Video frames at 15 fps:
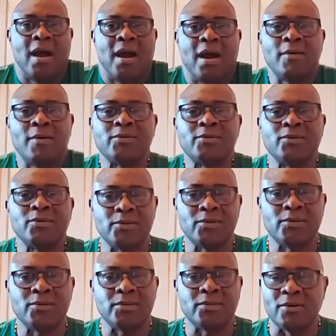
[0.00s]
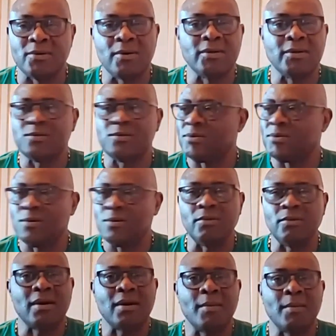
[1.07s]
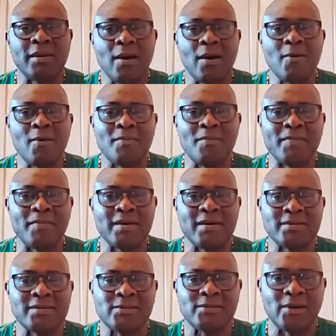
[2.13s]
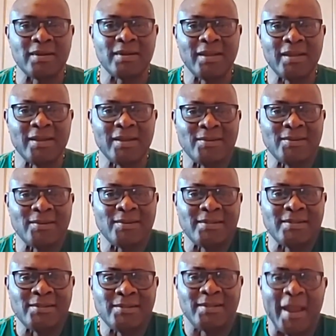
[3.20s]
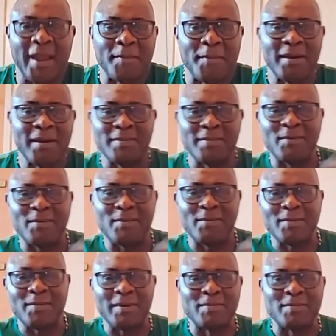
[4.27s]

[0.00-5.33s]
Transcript: I was used to going to school, coming home. Suddenly, you take me and put me in